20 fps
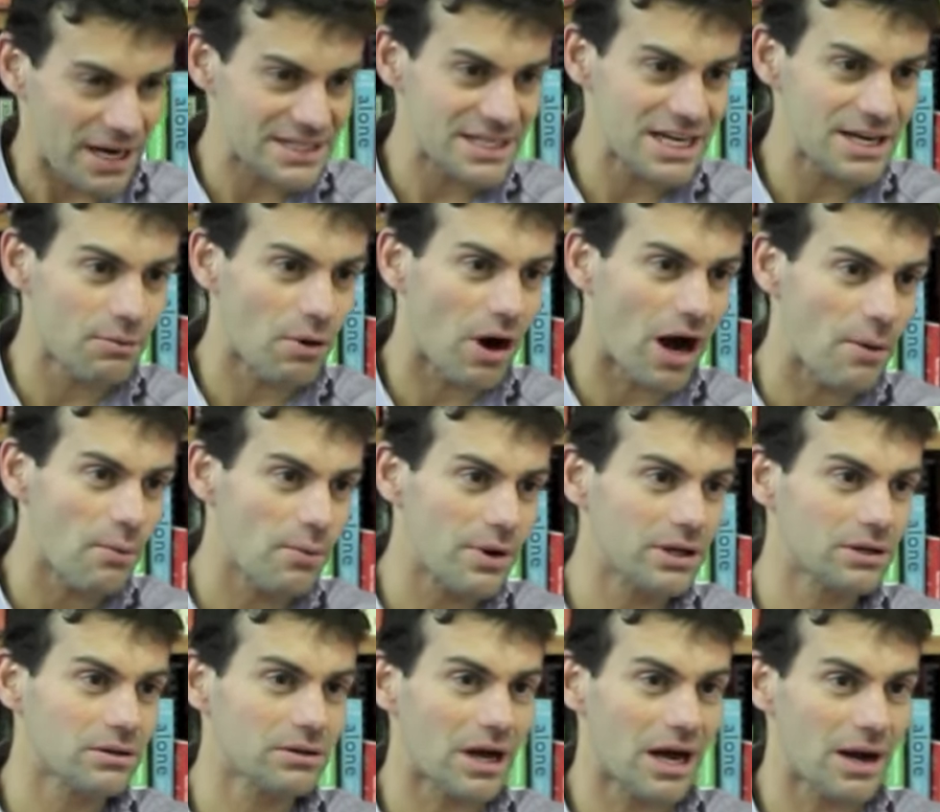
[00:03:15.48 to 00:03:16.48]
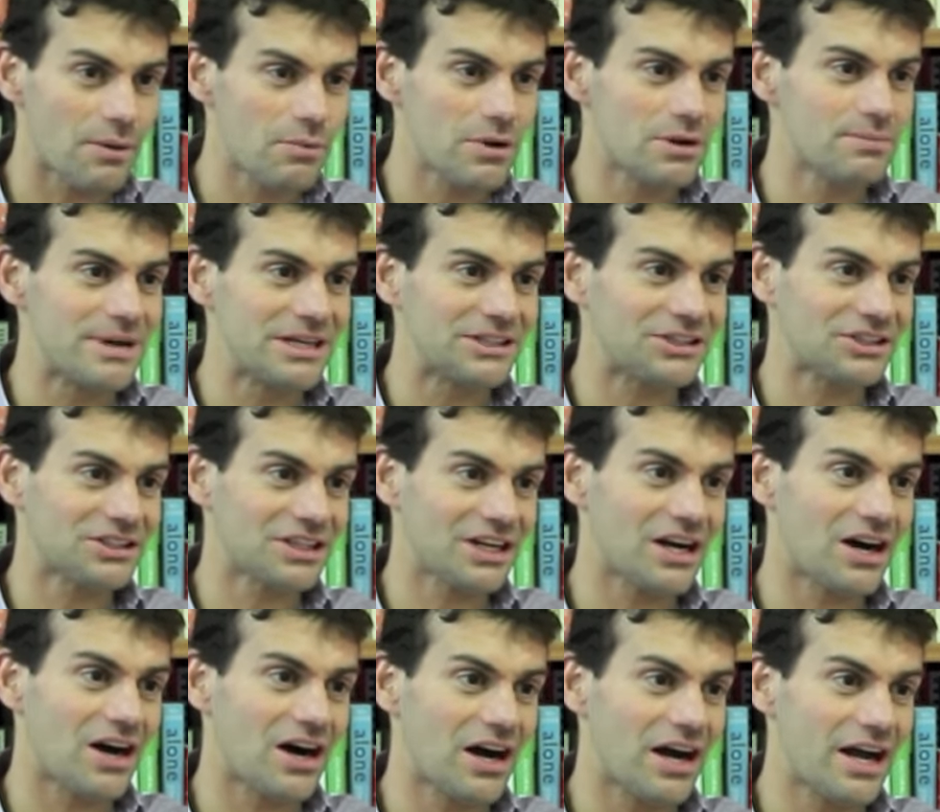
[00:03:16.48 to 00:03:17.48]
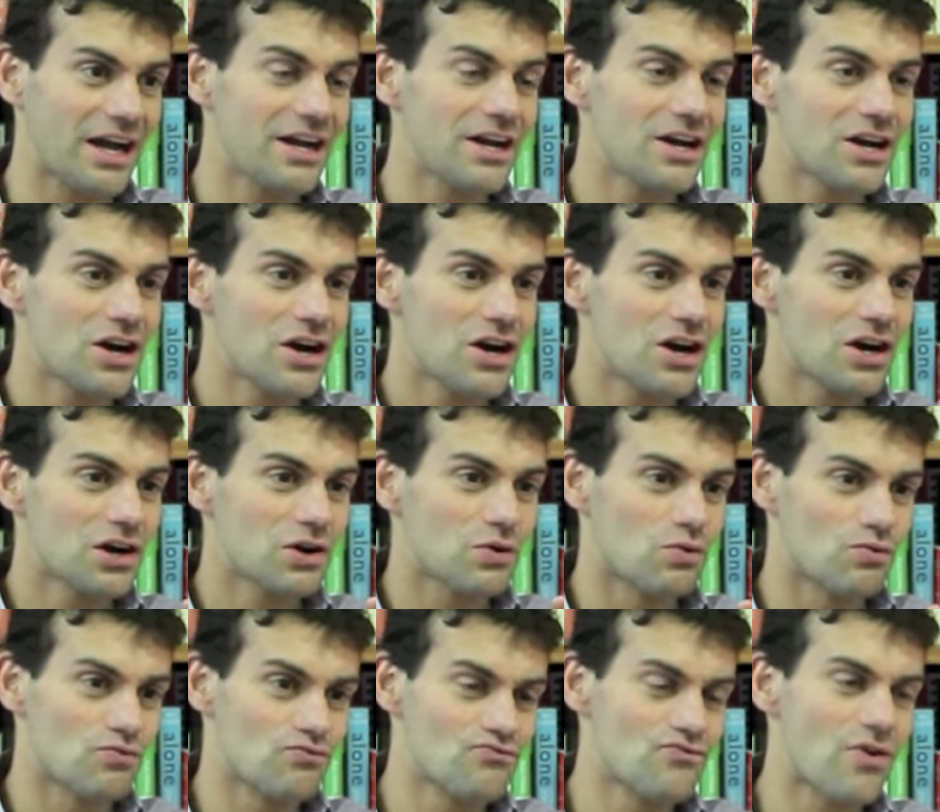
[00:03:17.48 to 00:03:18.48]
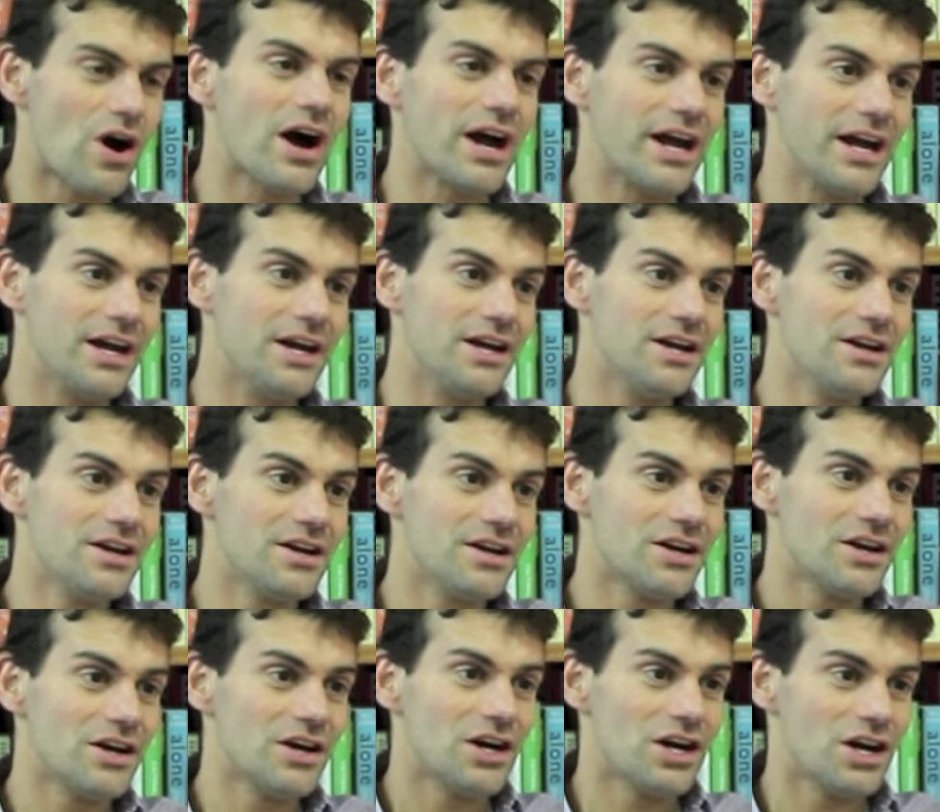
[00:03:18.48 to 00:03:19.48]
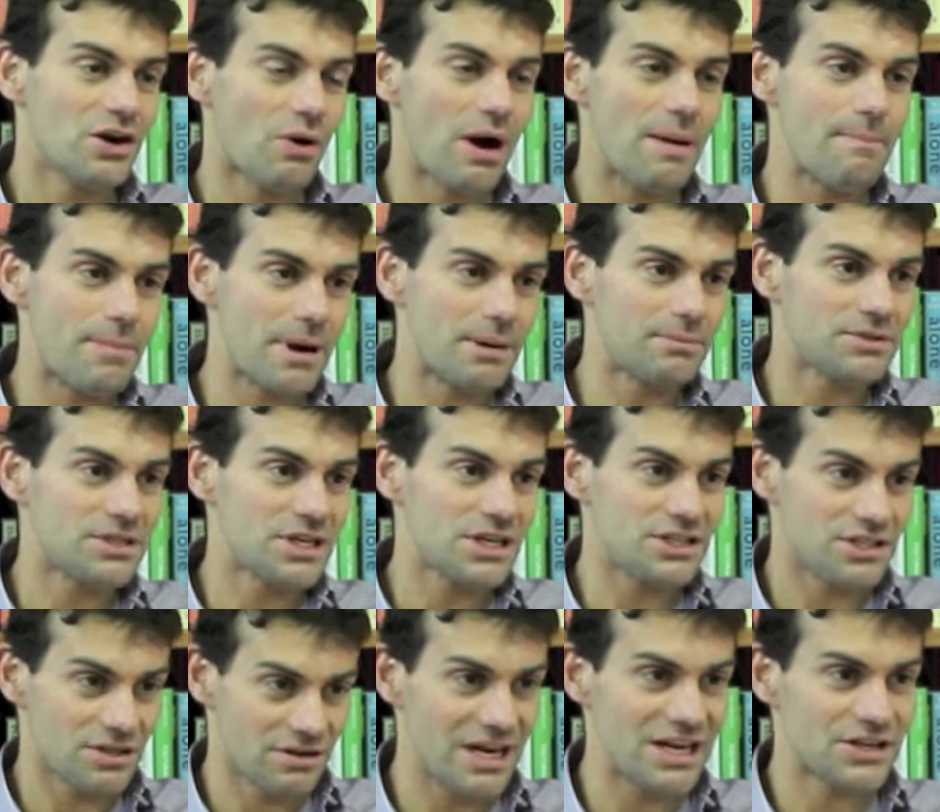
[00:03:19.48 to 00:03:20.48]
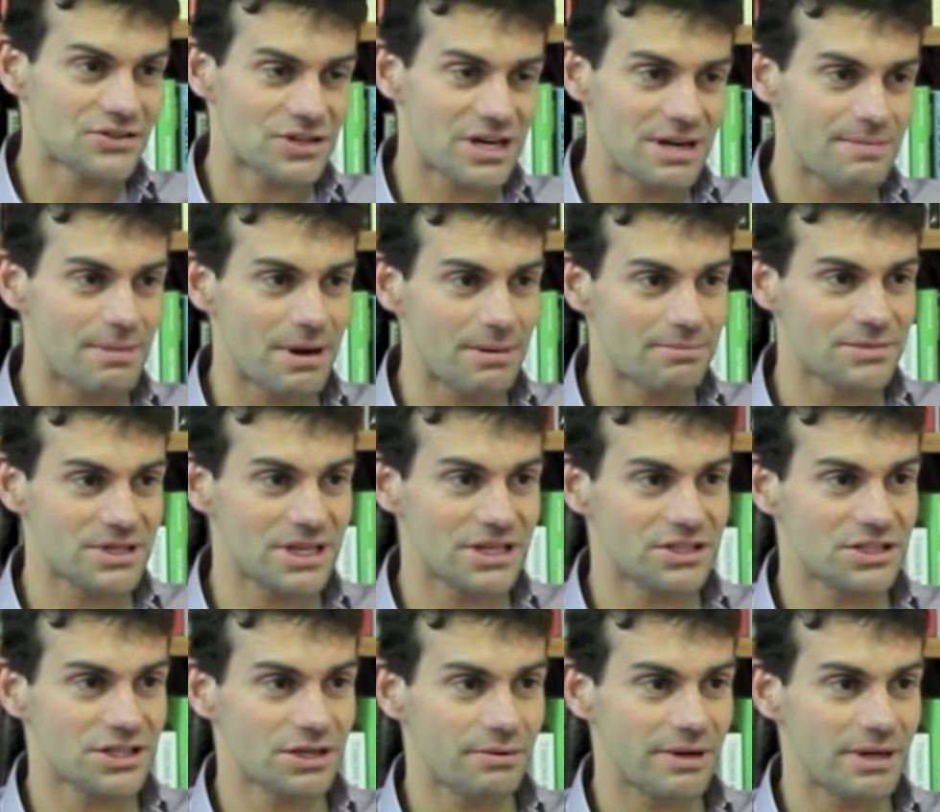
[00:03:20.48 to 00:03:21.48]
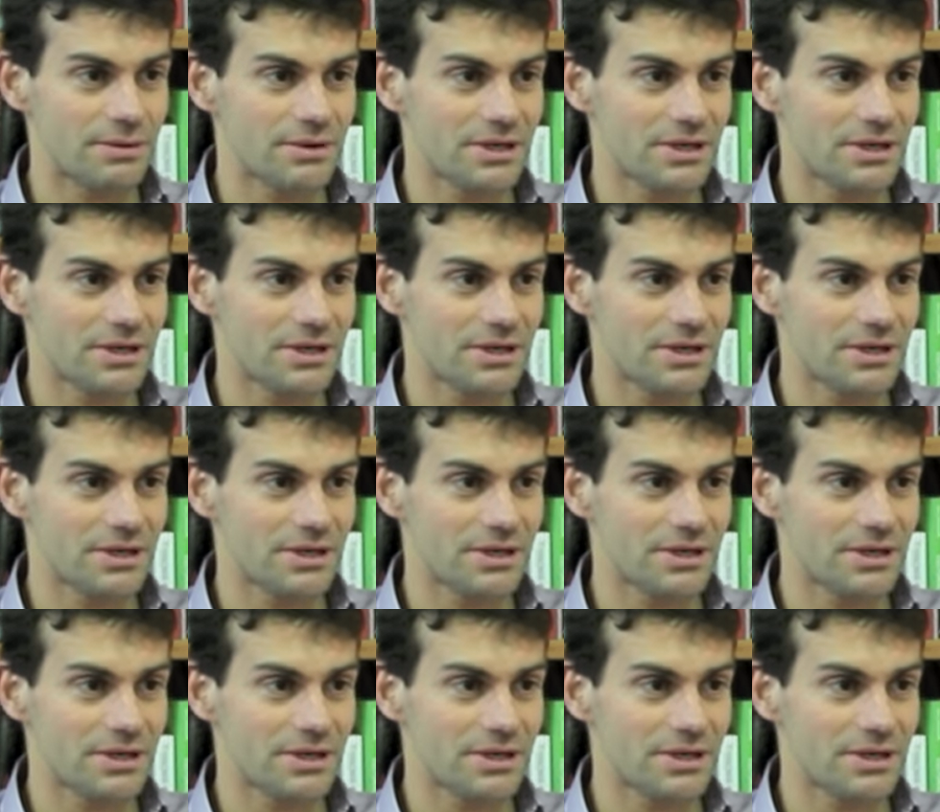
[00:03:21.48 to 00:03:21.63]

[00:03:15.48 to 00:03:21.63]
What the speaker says: but I tell you what, I will mention a guy called Ryan, who I bumped into, literally bumped into.